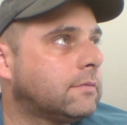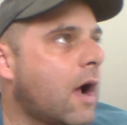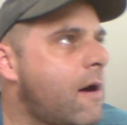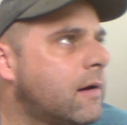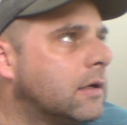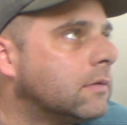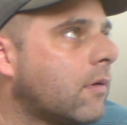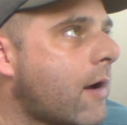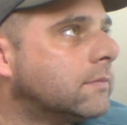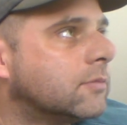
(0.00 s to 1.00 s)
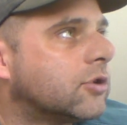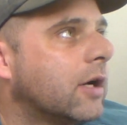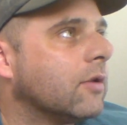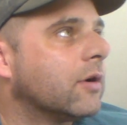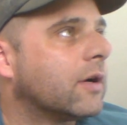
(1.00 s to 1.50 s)
I don't know. I'm
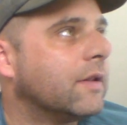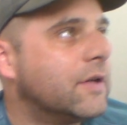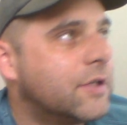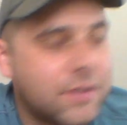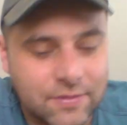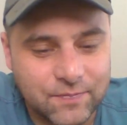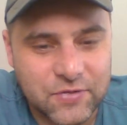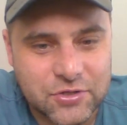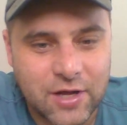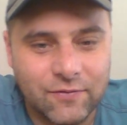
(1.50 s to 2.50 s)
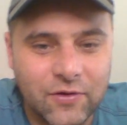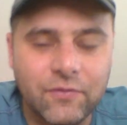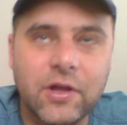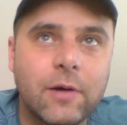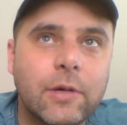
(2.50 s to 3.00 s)
trying to look on the sh shelf
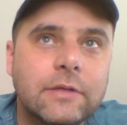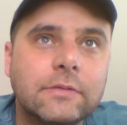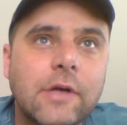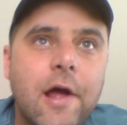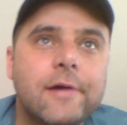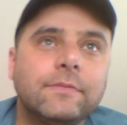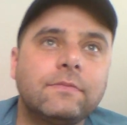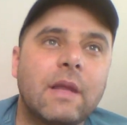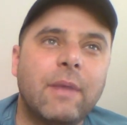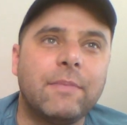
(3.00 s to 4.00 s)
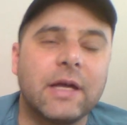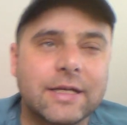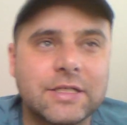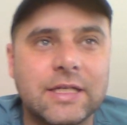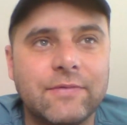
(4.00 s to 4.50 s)
over there, but it might be like
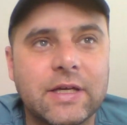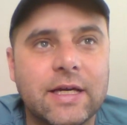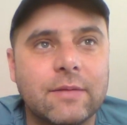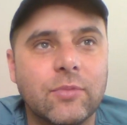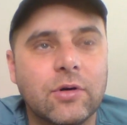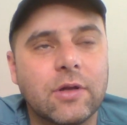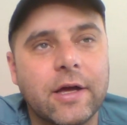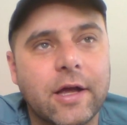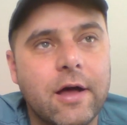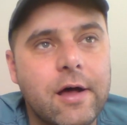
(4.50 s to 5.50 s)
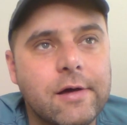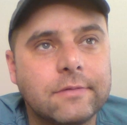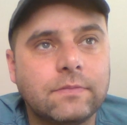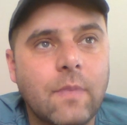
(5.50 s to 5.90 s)
a Stephen King book. Like, uh,